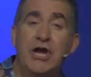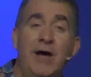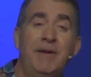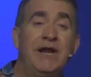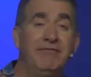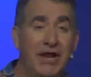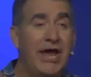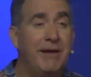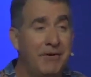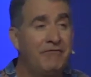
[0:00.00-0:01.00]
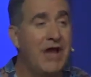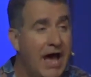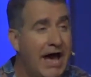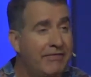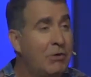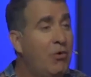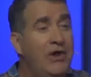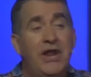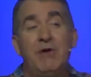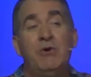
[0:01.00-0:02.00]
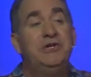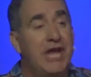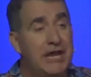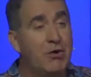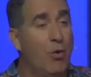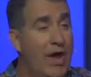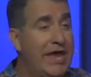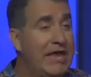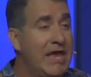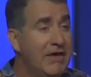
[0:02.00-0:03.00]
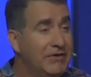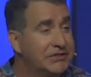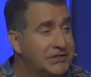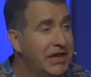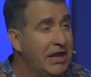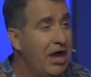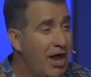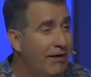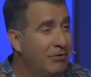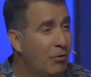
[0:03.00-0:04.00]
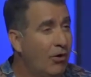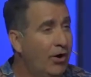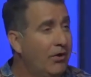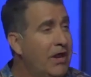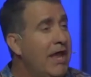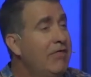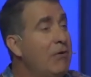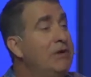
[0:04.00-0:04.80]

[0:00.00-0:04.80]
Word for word: coming of the Lamb of God that one day would take away the sin of the world. They